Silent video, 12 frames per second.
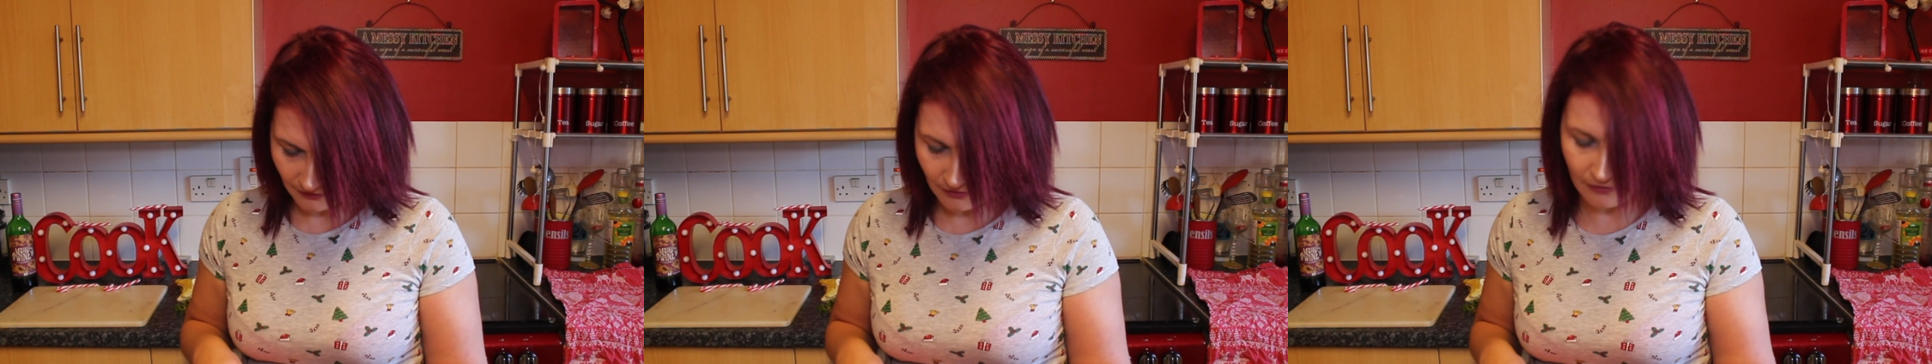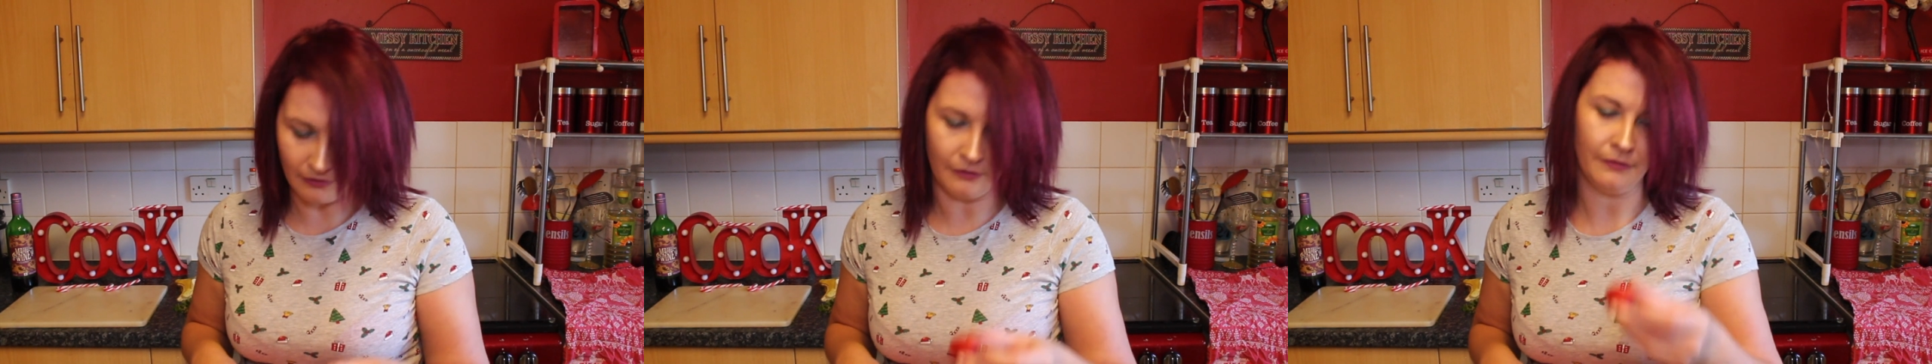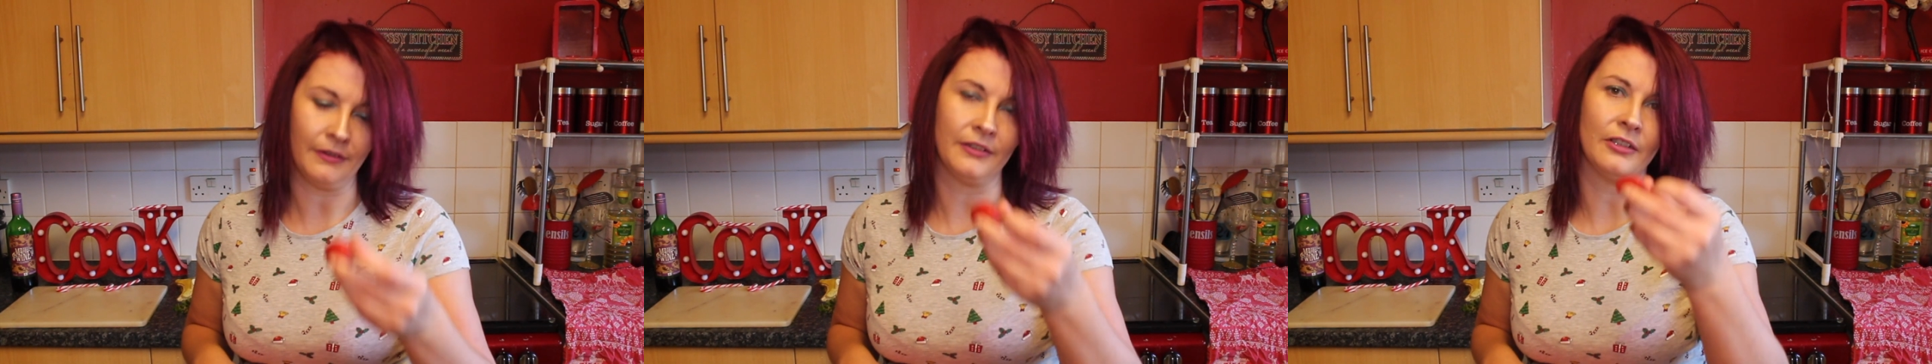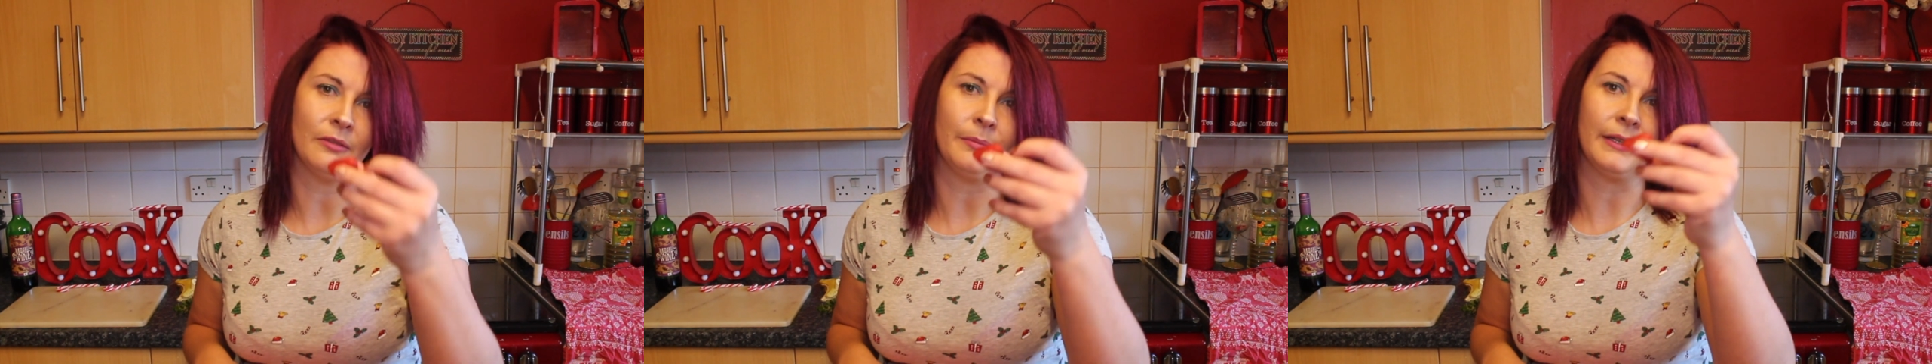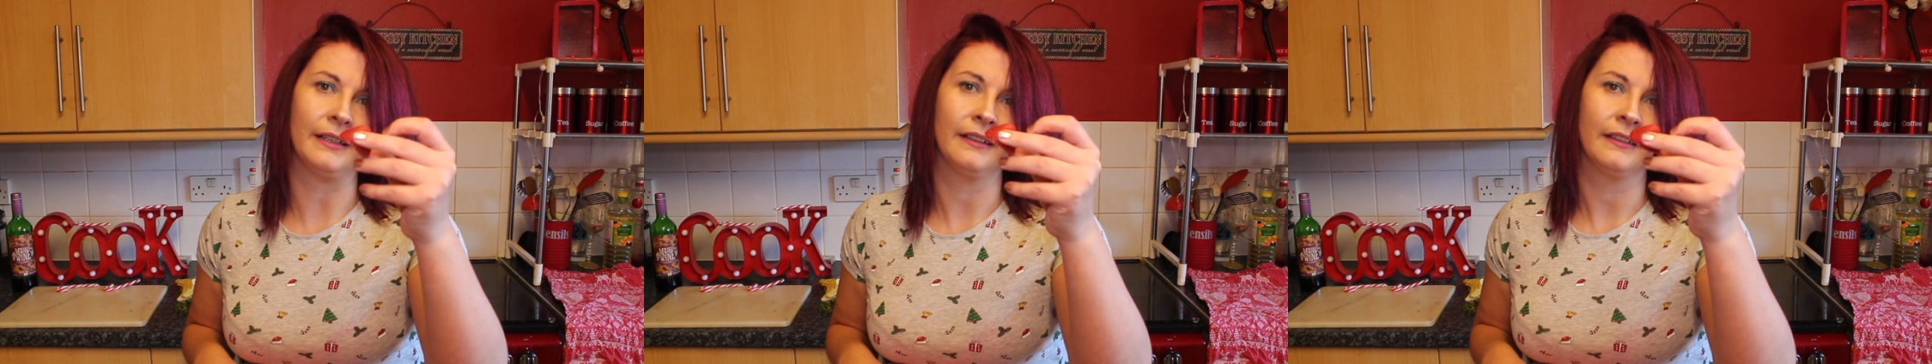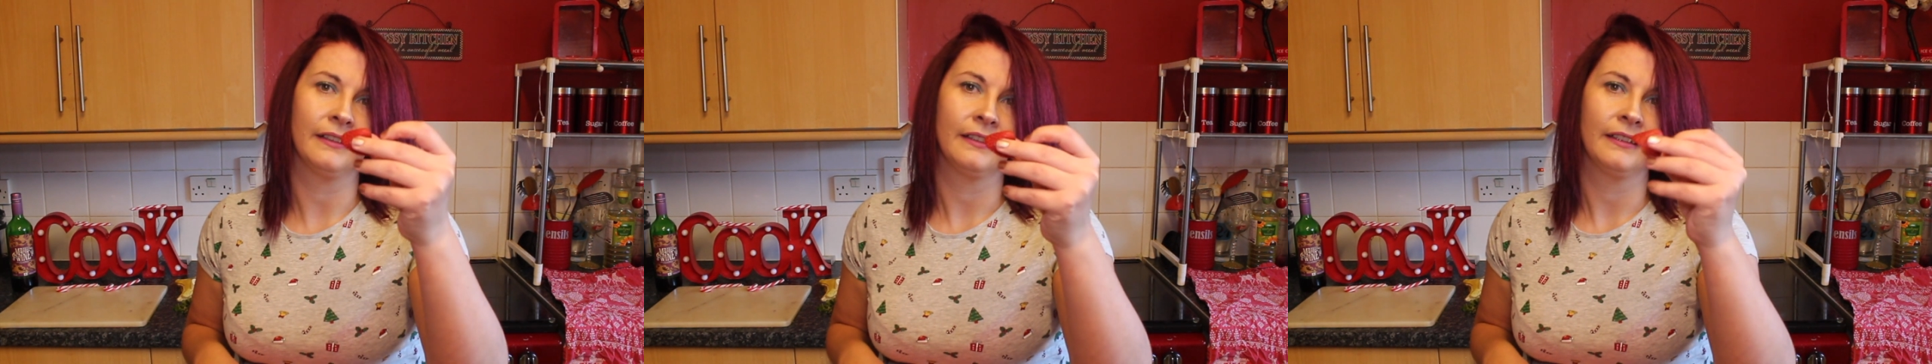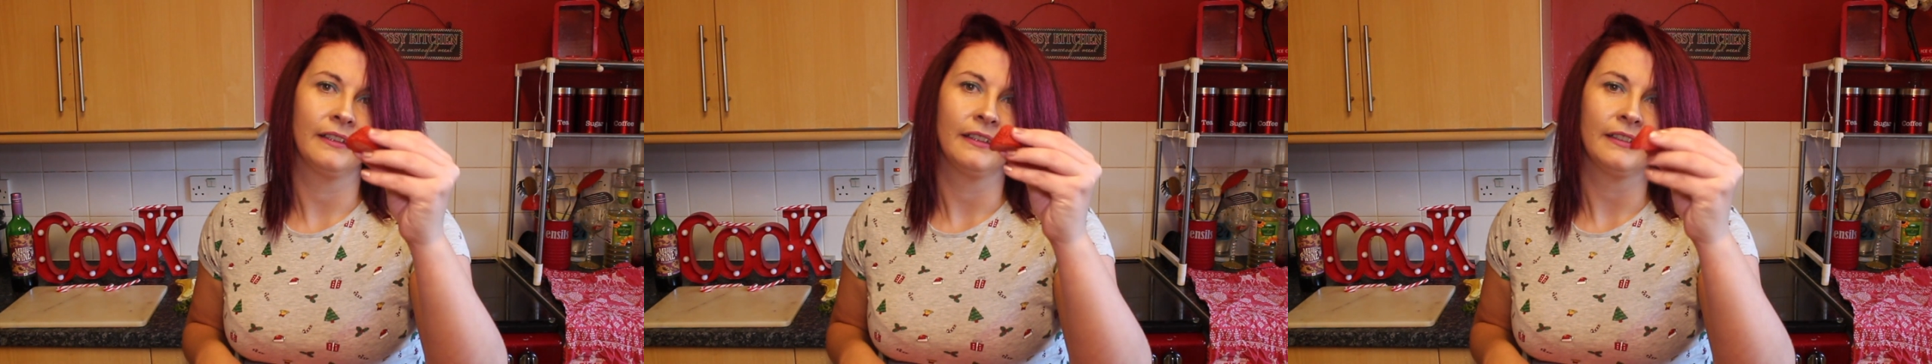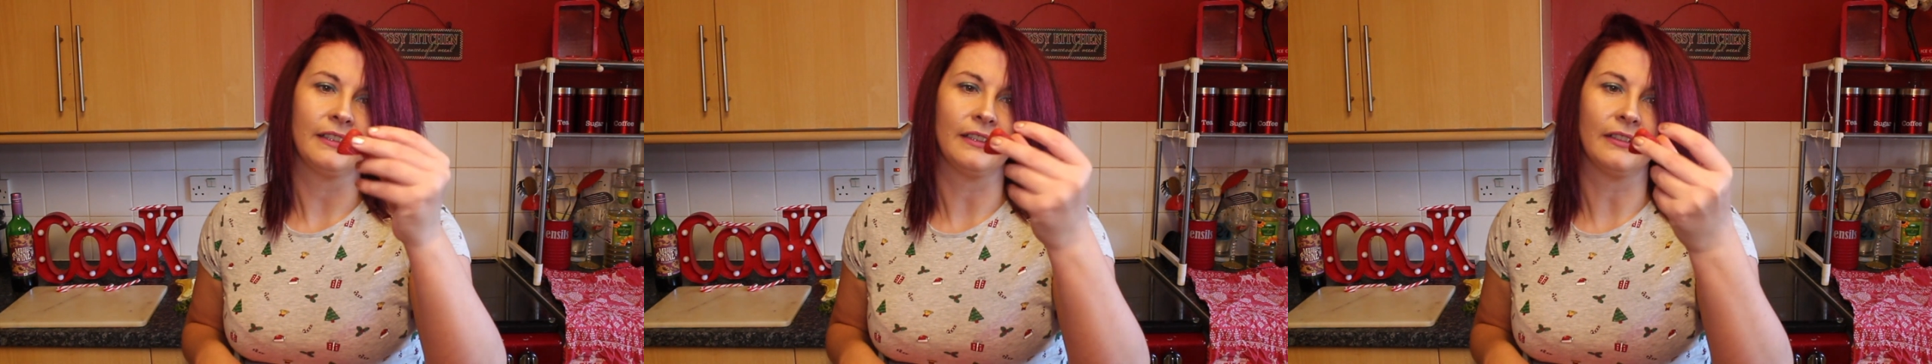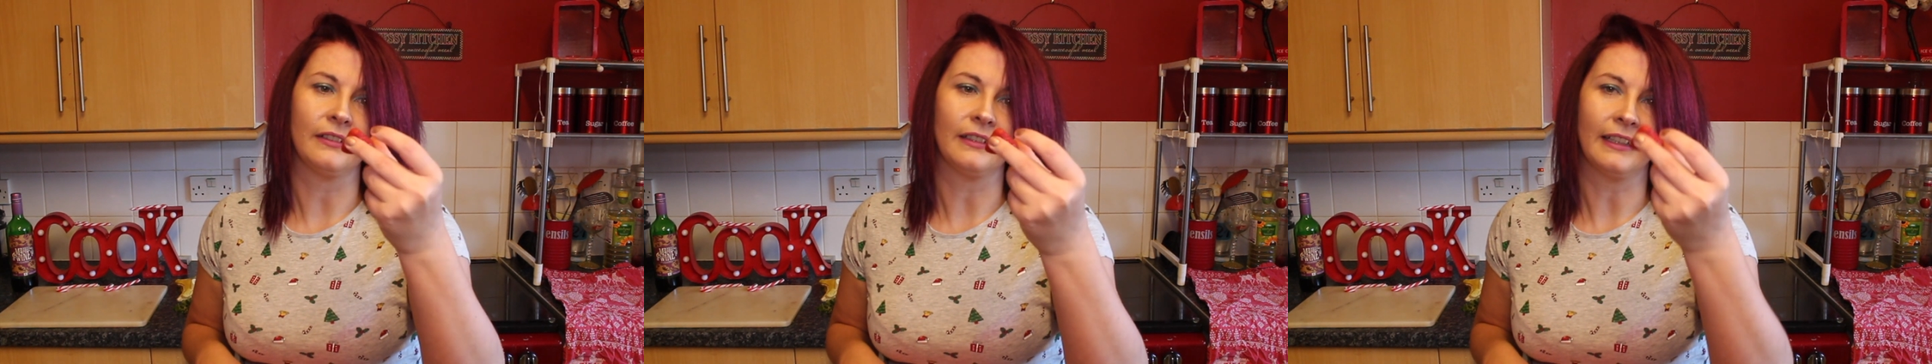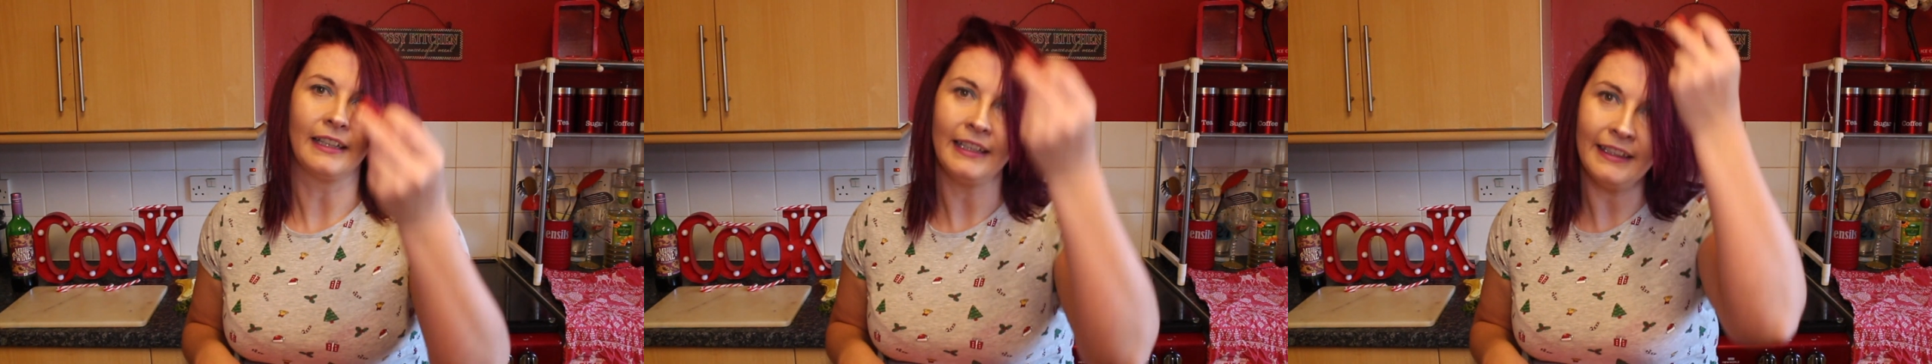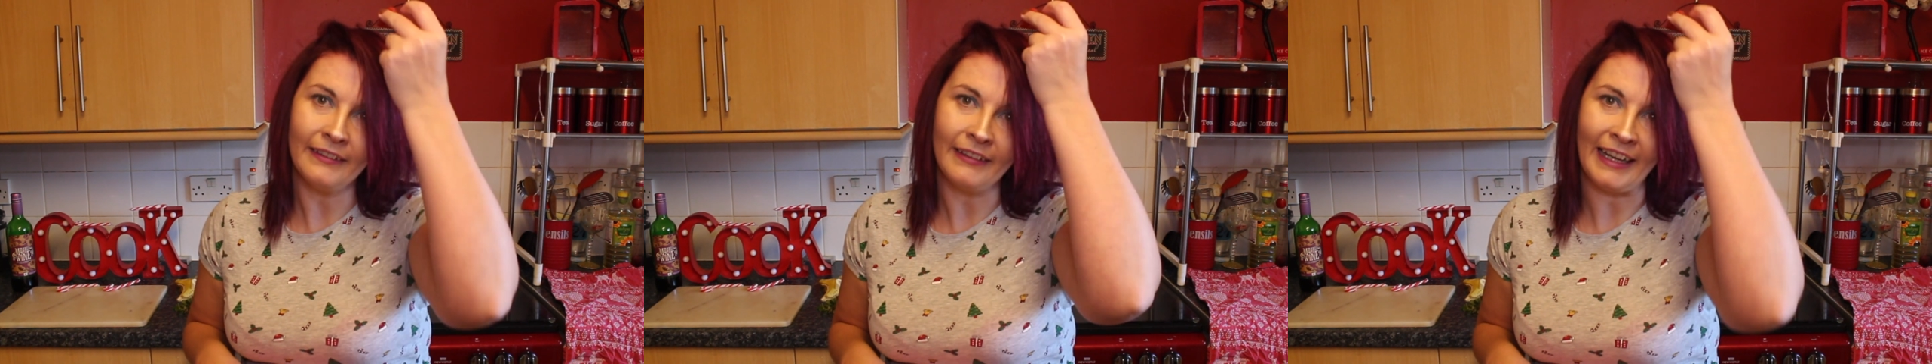cut off the top bit, so you've got like a little